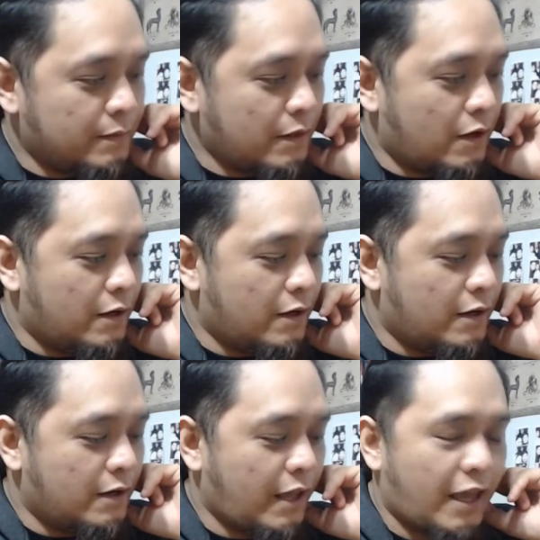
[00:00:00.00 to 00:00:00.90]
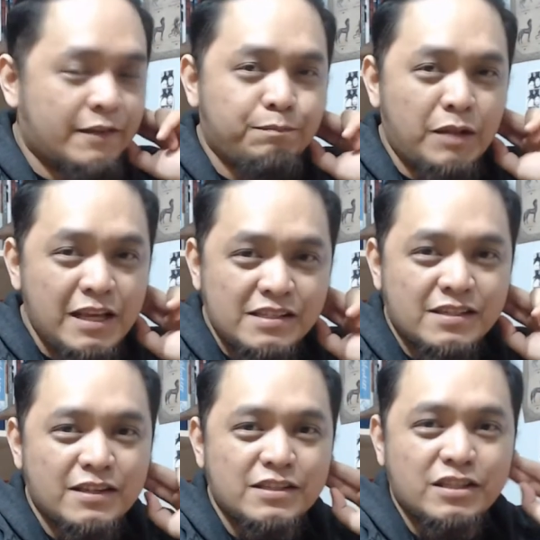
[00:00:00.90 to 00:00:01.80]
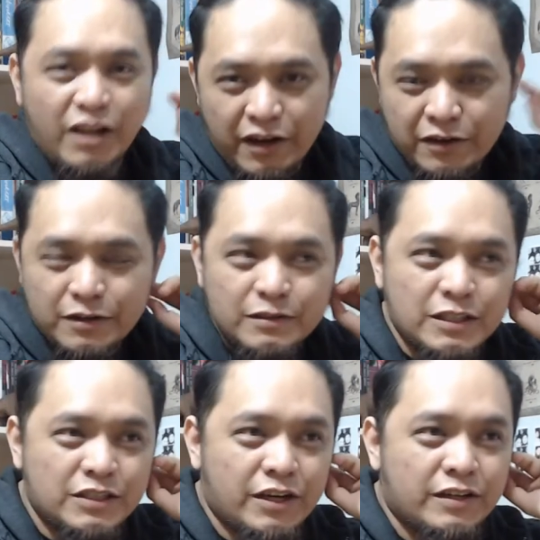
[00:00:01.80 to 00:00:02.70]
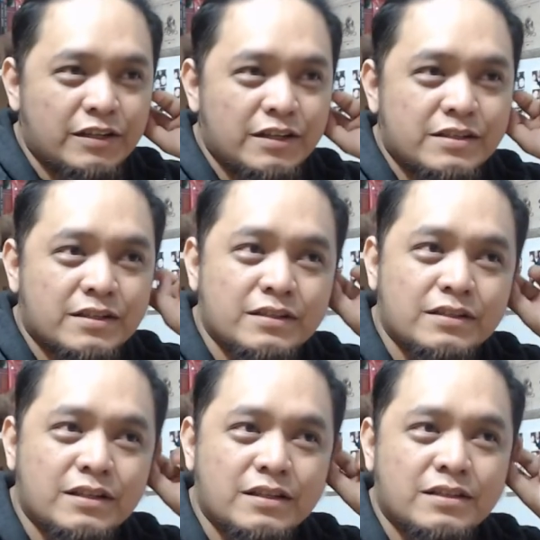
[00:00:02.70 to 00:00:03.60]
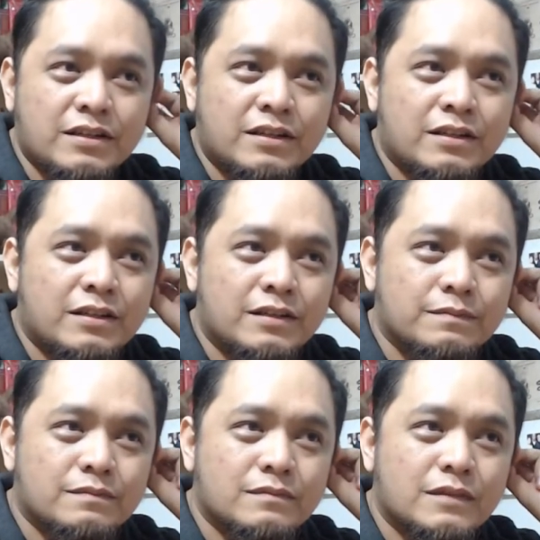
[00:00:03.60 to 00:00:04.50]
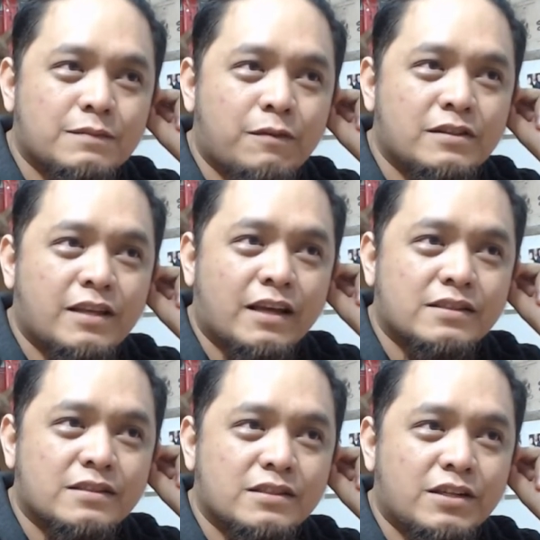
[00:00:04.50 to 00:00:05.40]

Uh, and please share share this this uh this podcast,